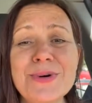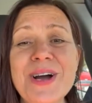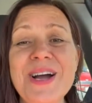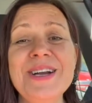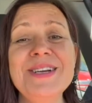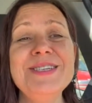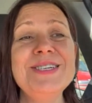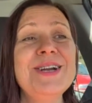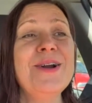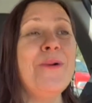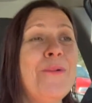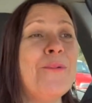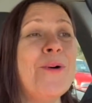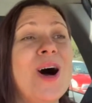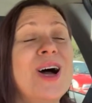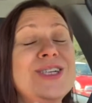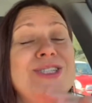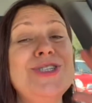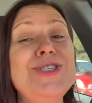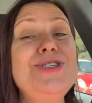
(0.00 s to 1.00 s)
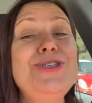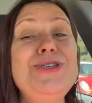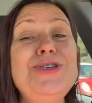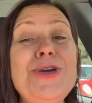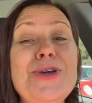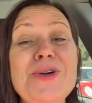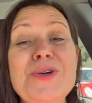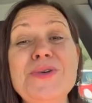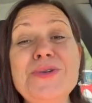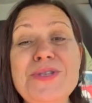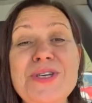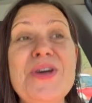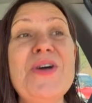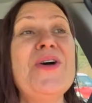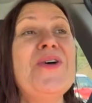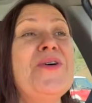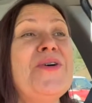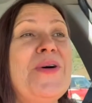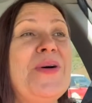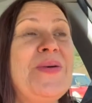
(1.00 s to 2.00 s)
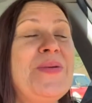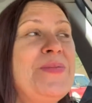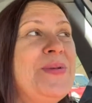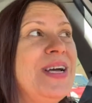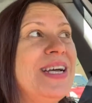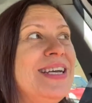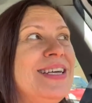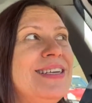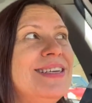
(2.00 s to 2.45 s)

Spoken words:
What, you can watch YouTube?